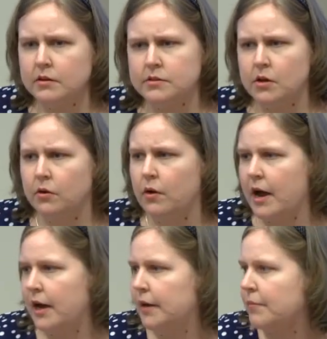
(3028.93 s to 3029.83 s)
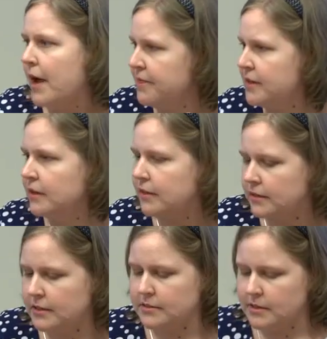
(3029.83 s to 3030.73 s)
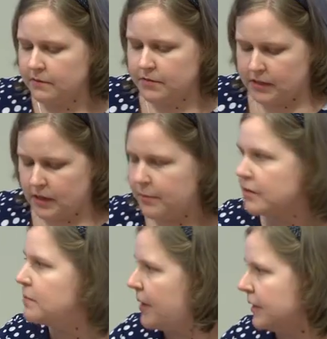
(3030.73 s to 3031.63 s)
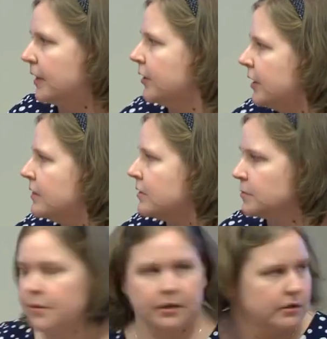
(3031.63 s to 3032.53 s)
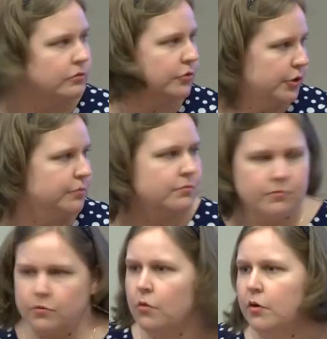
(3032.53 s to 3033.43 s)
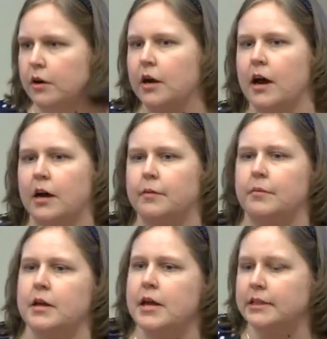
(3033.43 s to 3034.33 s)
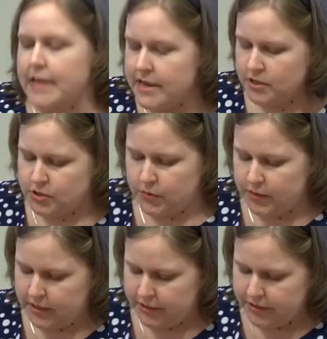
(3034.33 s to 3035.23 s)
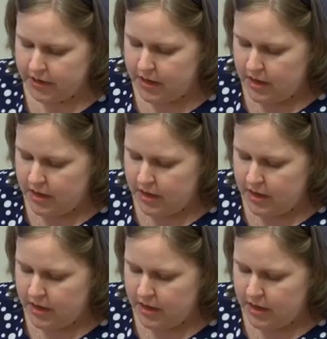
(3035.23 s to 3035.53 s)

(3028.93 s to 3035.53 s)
So I think, like, instead of thinking about the binary, there's plenty of room for latitude here.